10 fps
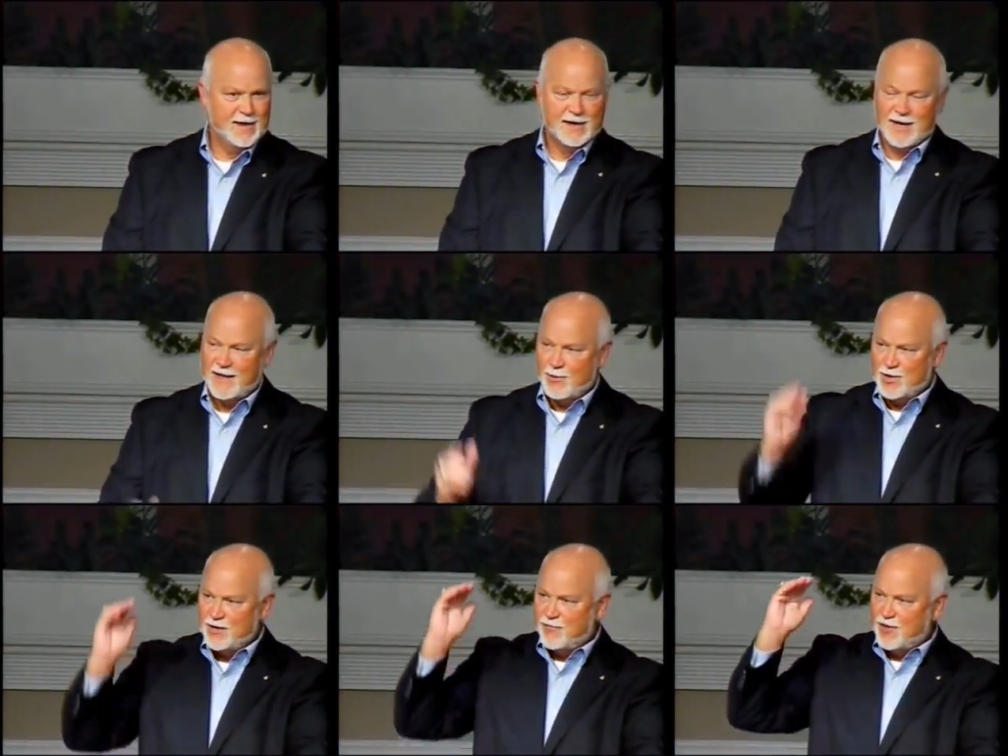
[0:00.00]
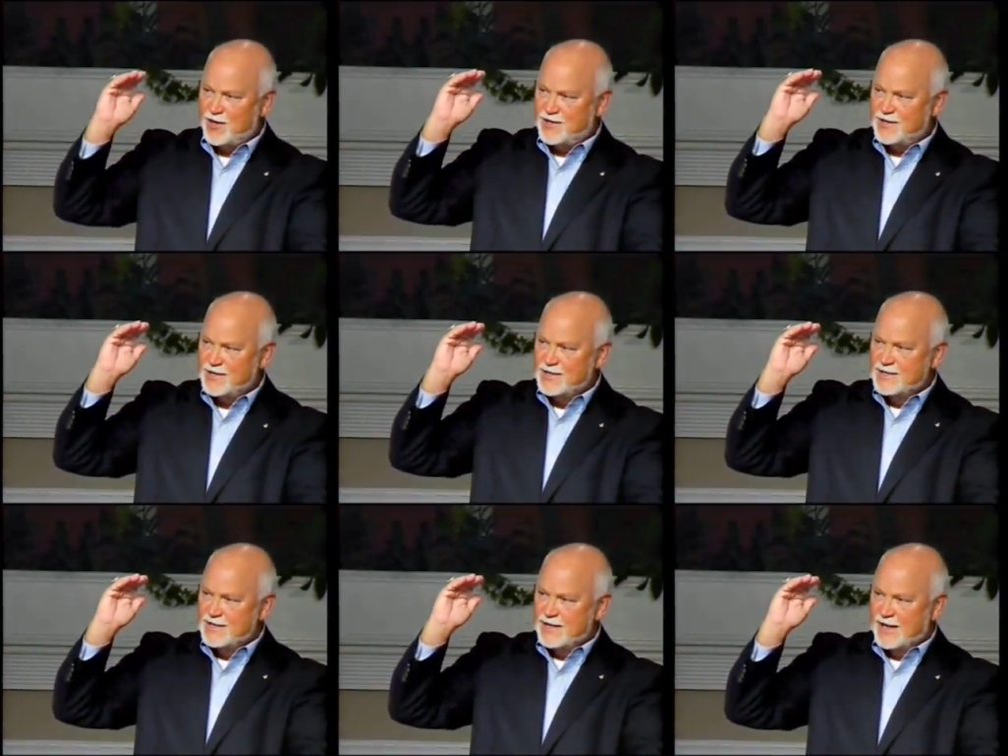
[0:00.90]
Now, there were different
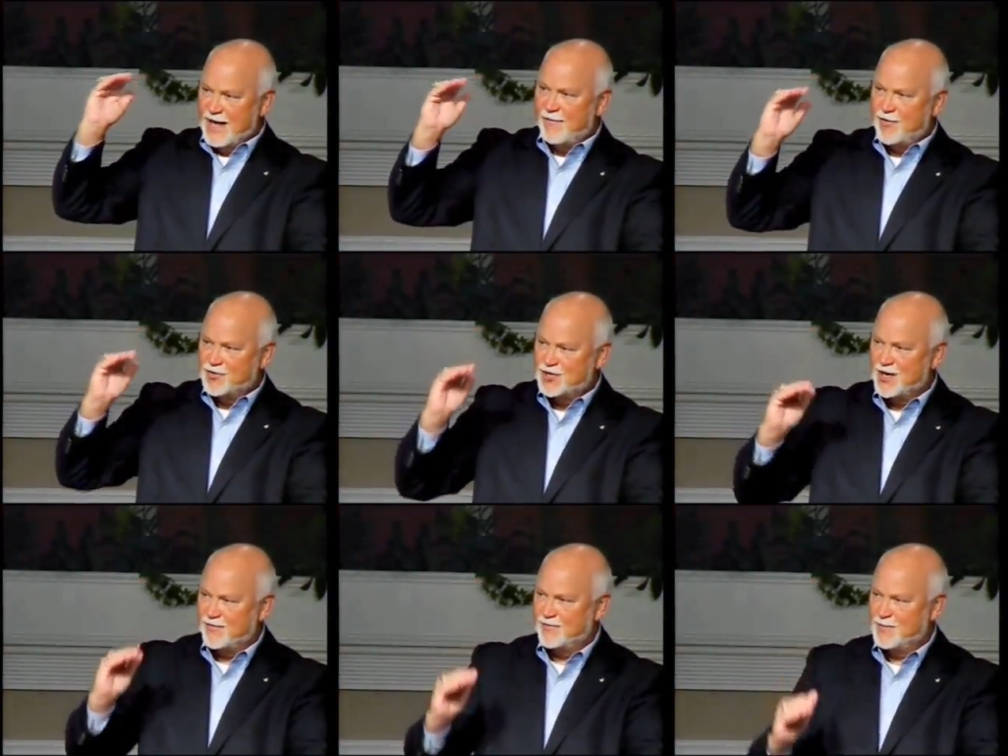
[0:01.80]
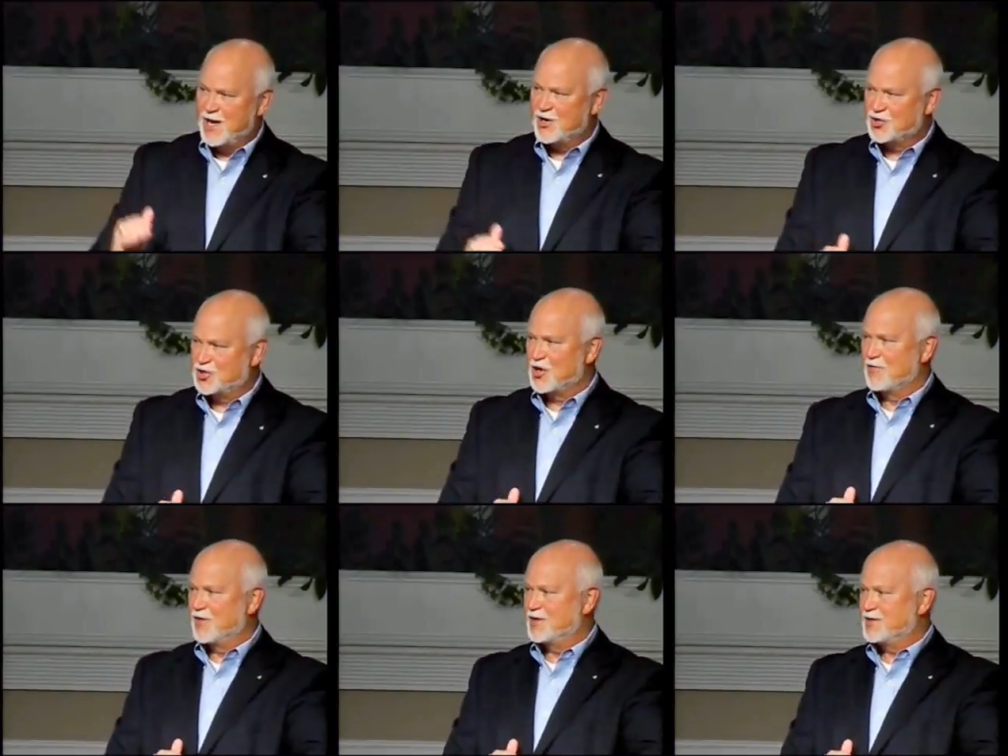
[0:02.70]
levels of being a
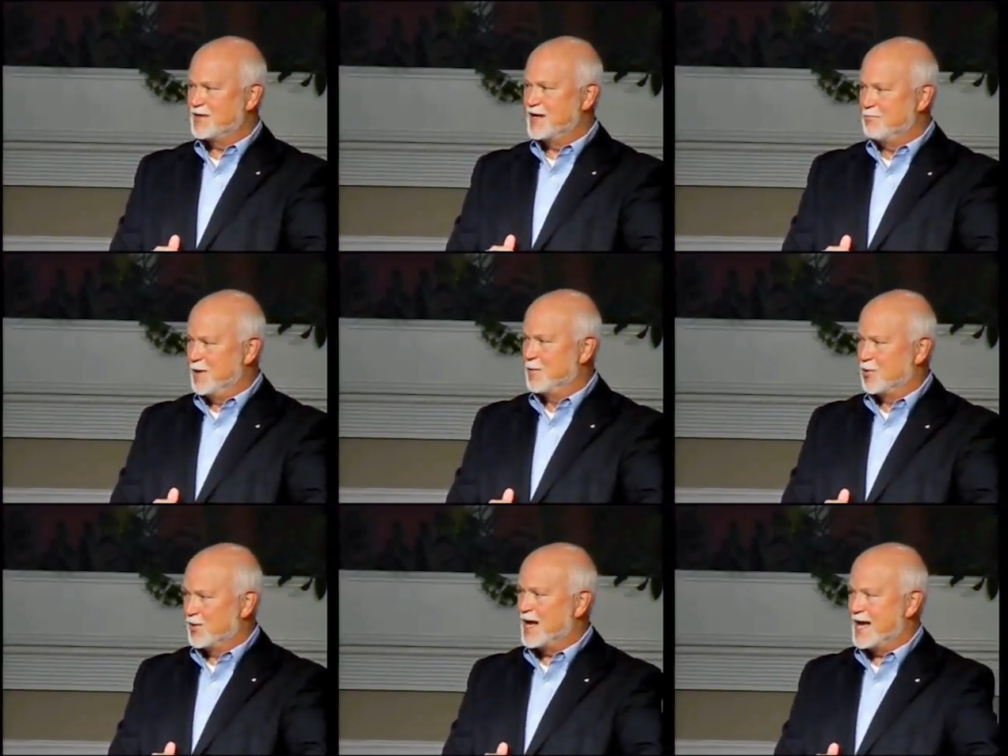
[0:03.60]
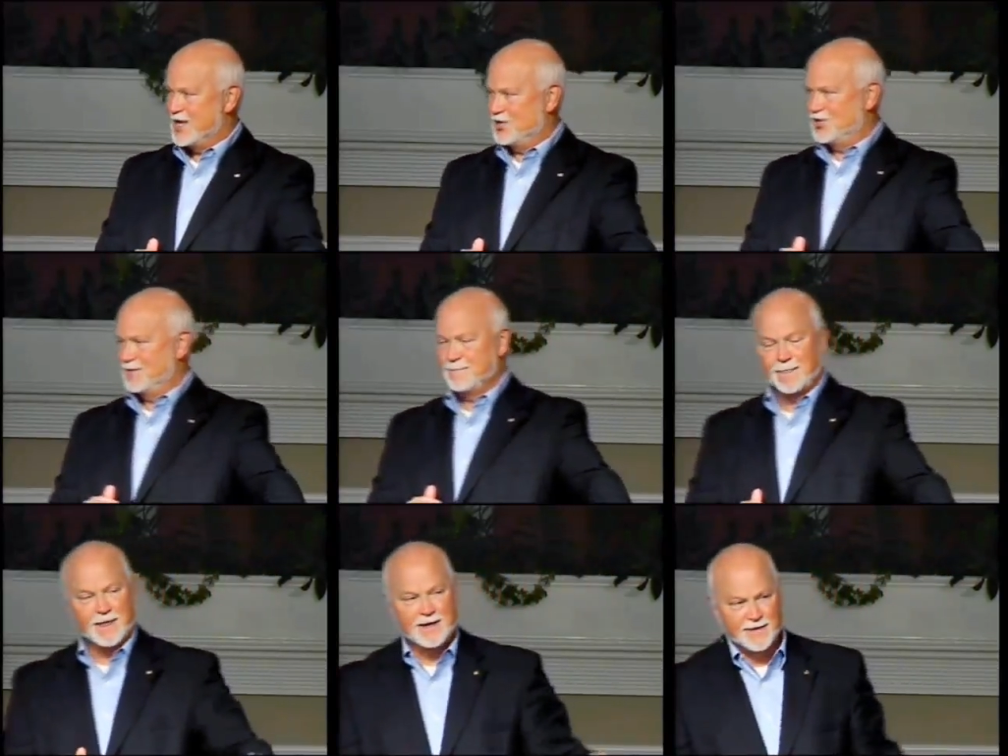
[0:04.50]
servant in biblical days.
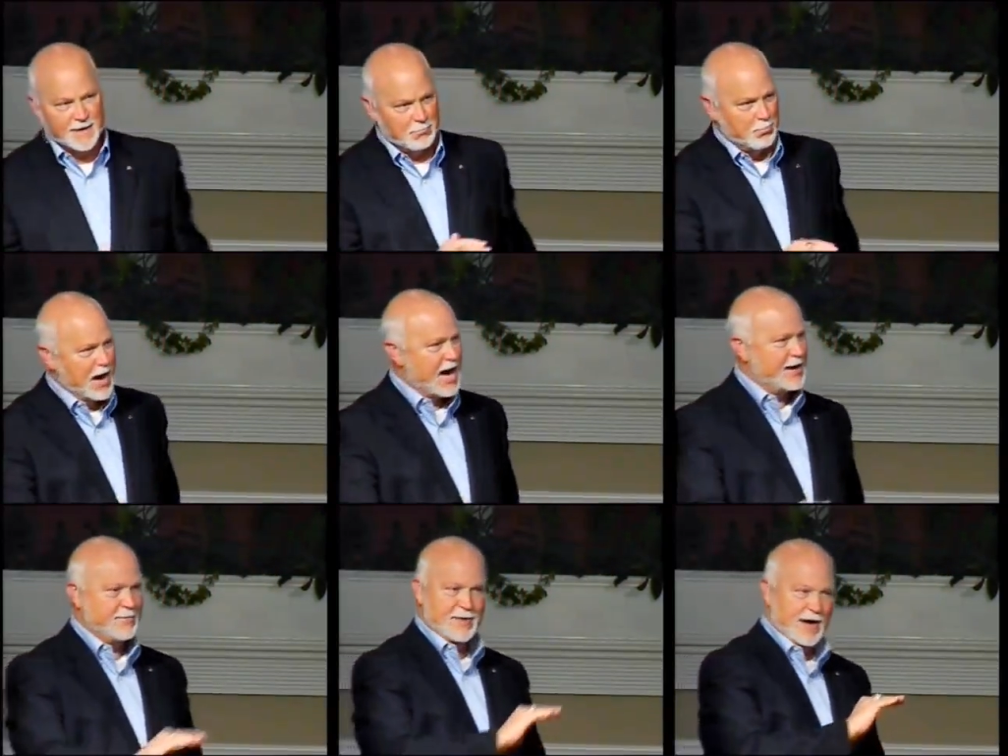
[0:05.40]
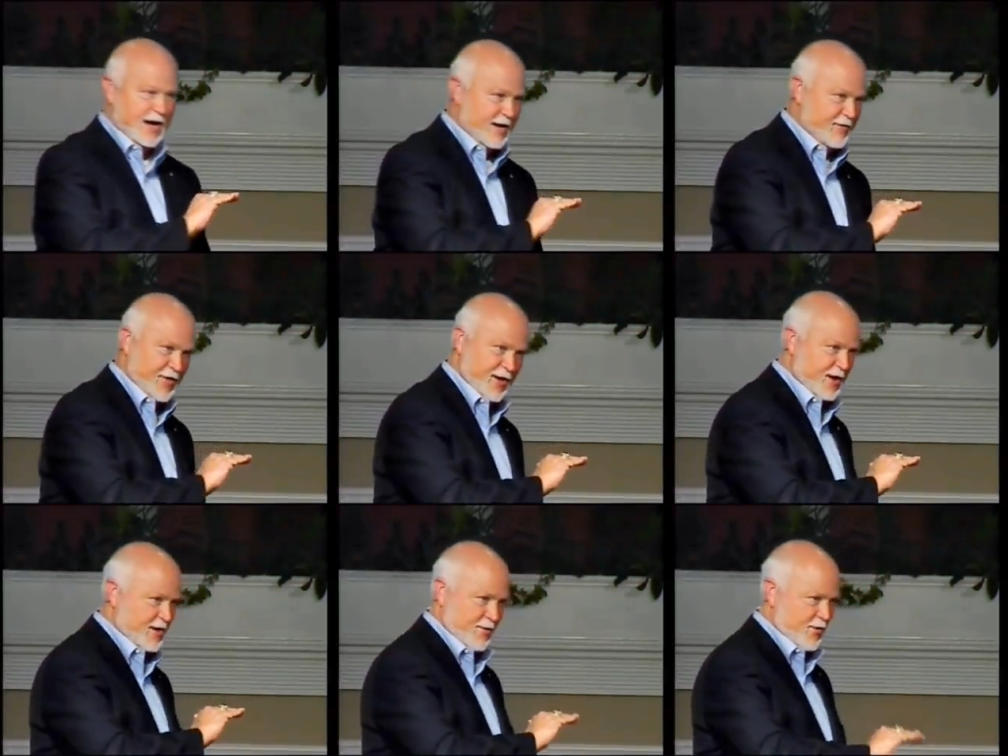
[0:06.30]
The bottom of the
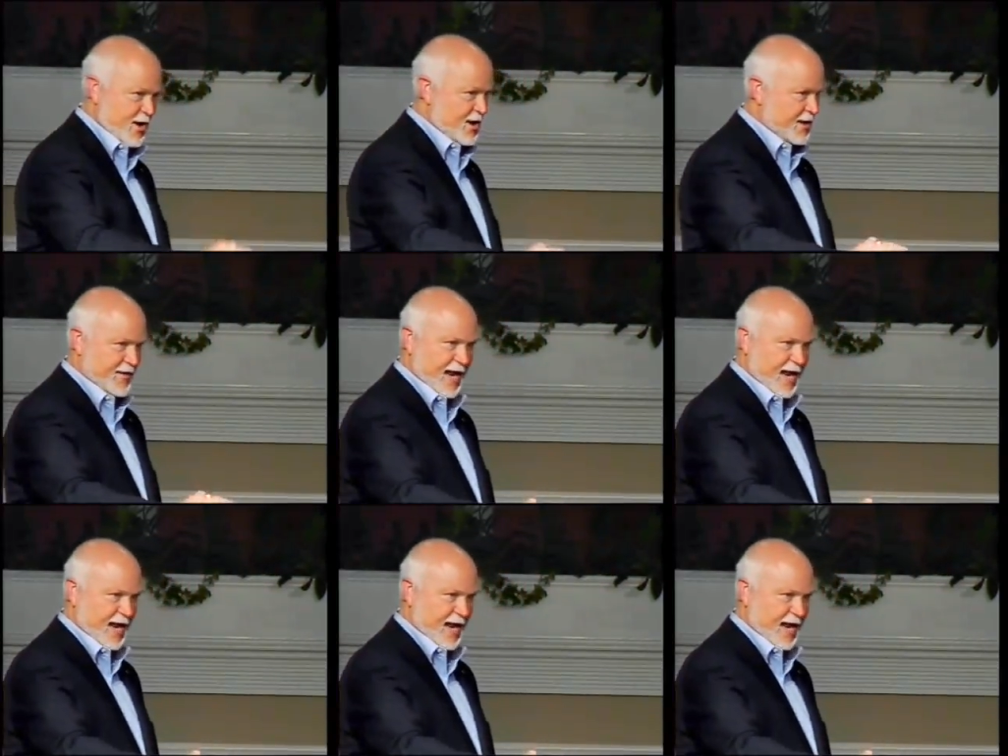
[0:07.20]
rung of the